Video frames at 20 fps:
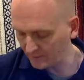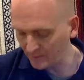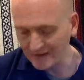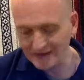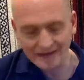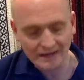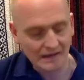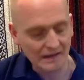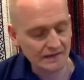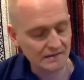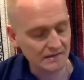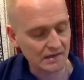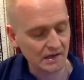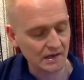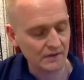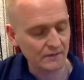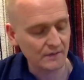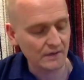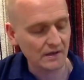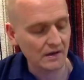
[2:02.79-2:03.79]
pinky, is
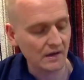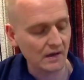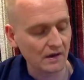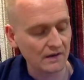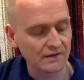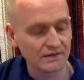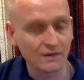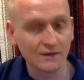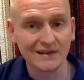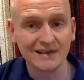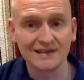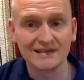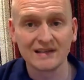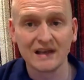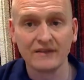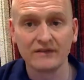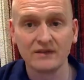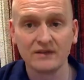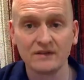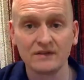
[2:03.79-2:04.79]
going to be also on the
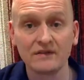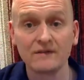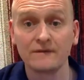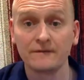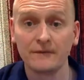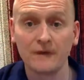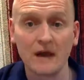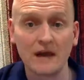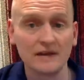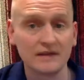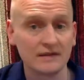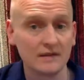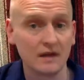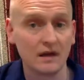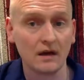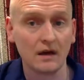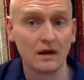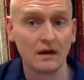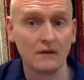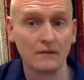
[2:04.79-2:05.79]
7th fret,
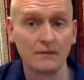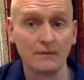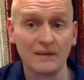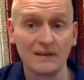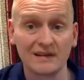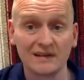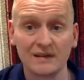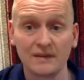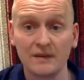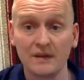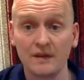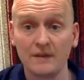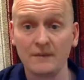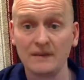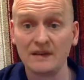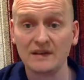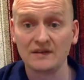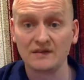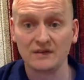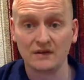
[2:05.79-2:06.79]
but it's going to be on the
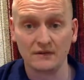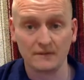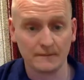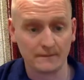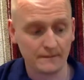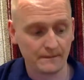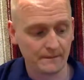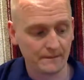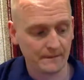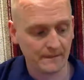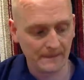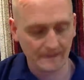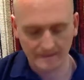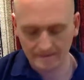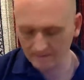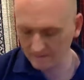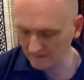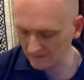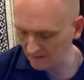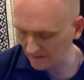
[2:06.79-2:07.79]
B string.
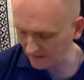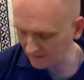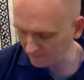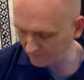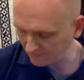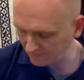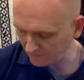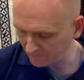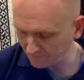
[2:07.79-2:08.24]
Okay?